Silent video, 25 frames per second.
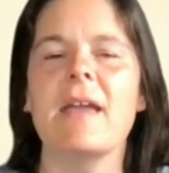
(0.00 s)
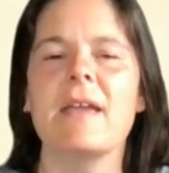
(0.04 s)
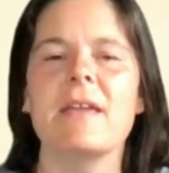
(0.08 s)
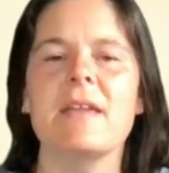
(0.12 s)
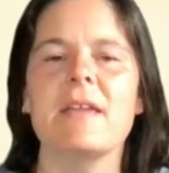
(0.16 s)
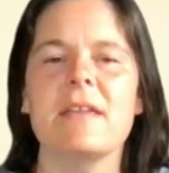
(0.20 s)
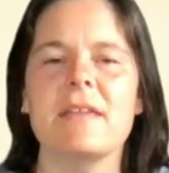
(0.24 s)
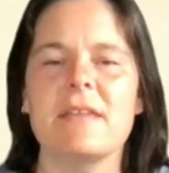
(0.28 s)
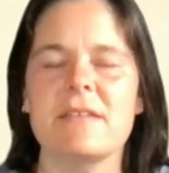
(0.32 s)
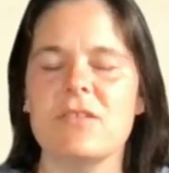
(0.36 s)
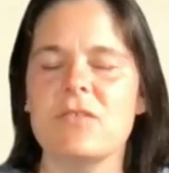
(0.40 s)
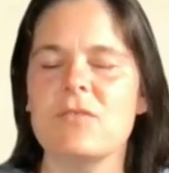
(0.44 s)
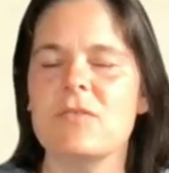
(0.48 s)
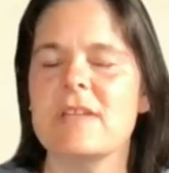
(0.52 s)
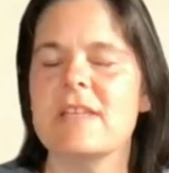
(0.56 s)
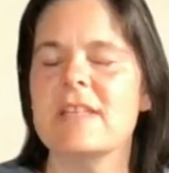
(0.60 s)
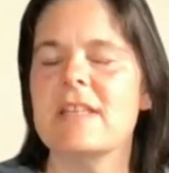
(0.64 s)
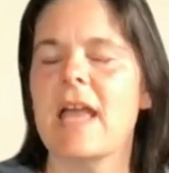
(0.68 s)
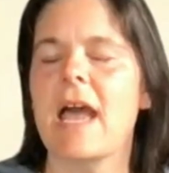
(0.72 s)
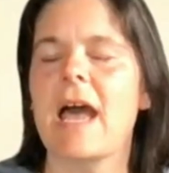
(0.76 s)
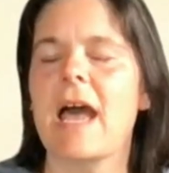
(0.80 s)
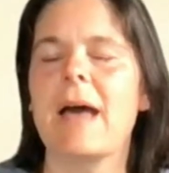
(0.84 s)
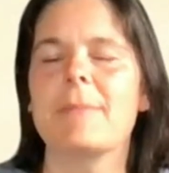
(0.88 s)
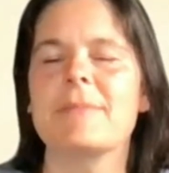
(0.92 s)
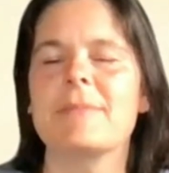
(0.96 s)
you can
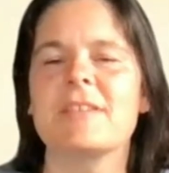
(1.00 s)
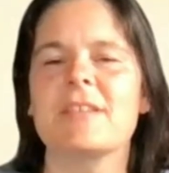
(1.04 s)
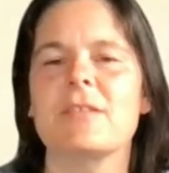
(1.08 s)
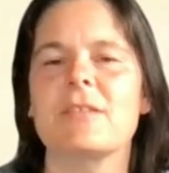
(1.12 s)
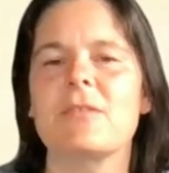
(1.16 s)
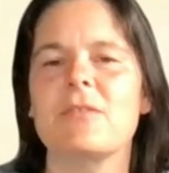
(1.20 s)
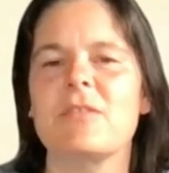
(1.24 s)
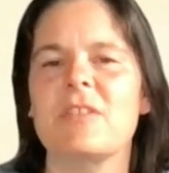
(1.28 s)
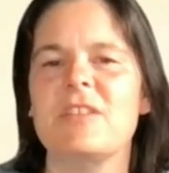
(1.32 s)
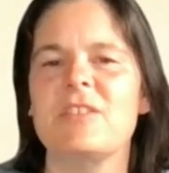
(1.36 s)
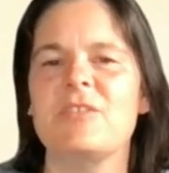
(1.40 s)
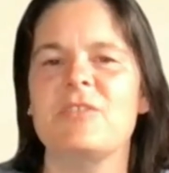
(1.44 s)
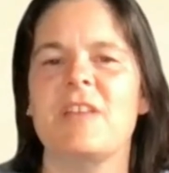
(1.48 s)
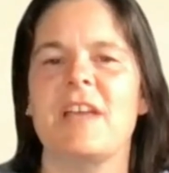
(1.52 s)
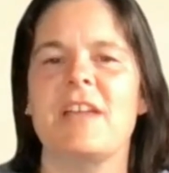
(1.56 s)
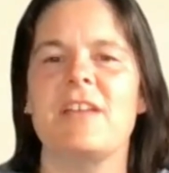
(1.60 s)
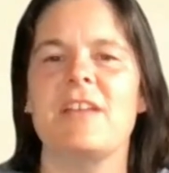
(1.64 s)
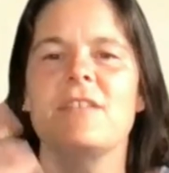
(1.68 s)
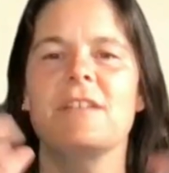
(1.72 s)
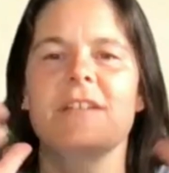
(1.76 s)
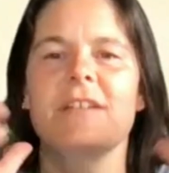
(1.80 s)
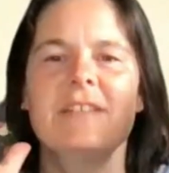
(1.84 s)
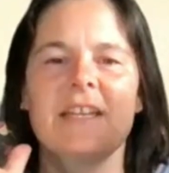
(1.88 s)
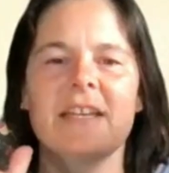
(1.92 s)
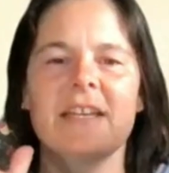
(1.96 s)
absolutely do that. You
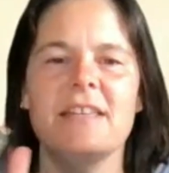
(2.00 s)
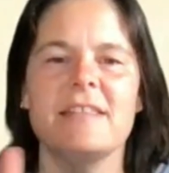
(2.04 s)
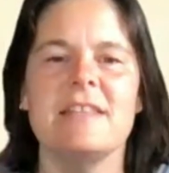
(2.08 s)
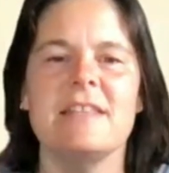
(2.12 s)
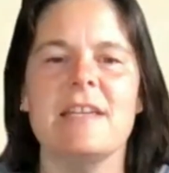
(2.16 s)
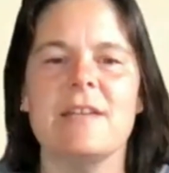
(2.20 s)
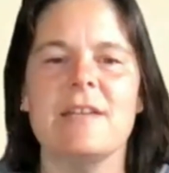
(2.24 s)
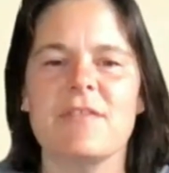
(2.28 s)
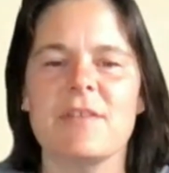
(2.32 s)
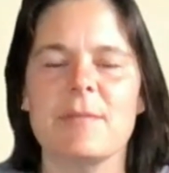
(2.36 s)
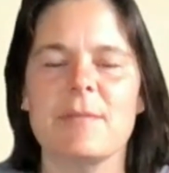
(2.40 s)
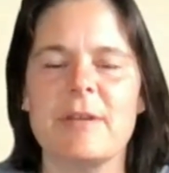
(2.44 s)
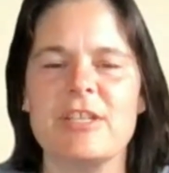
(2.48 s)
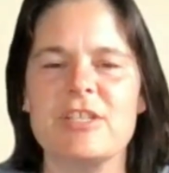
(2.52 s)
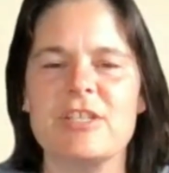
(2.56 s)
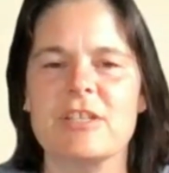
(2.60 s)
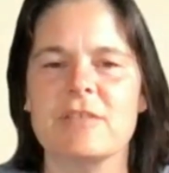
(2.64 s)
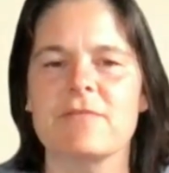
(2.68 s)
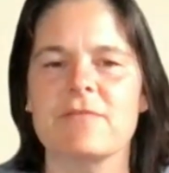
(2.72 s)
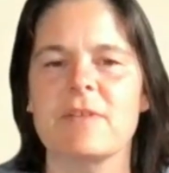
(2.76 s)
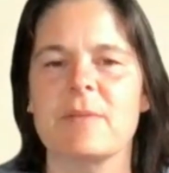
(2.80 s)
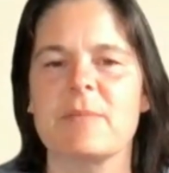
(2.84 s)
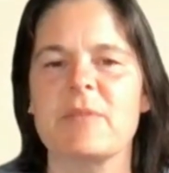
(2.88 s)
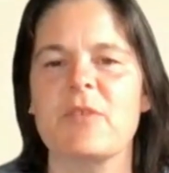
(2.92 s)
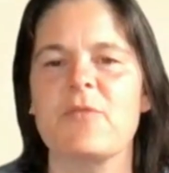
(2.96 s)
can take the information
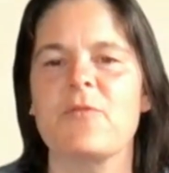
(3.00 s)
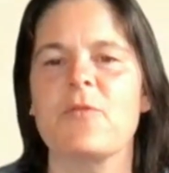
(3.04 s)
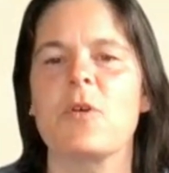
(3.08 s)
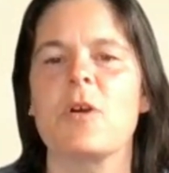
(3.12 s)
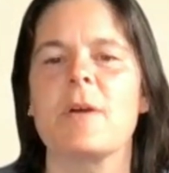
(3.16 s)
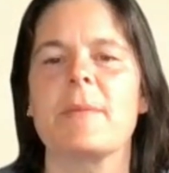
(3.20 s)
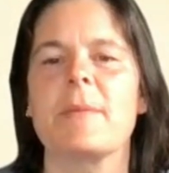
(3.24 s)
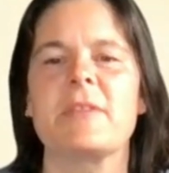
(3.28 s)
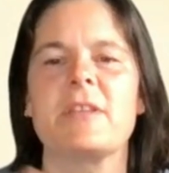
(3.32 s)
from the form,